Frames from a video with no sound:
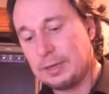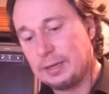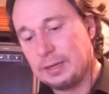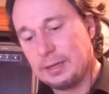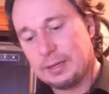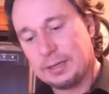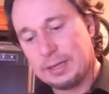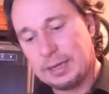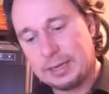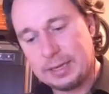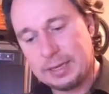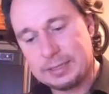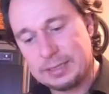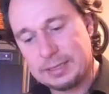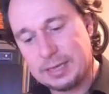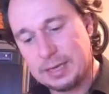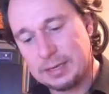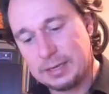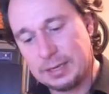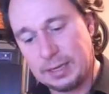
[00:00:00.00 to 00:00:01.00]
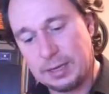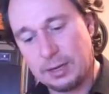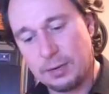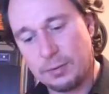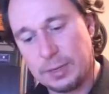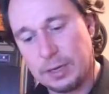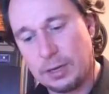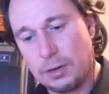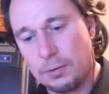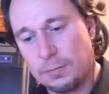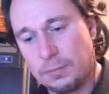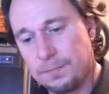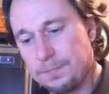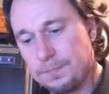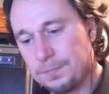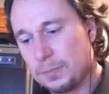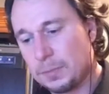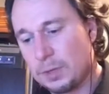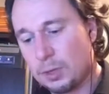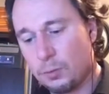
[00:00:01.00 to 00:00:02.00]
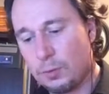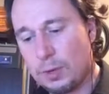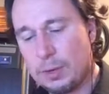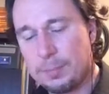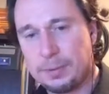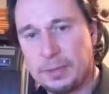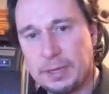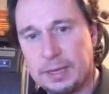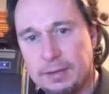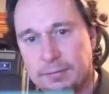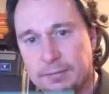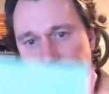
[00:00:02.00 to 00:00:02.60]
Like I said, here we go. Replay of the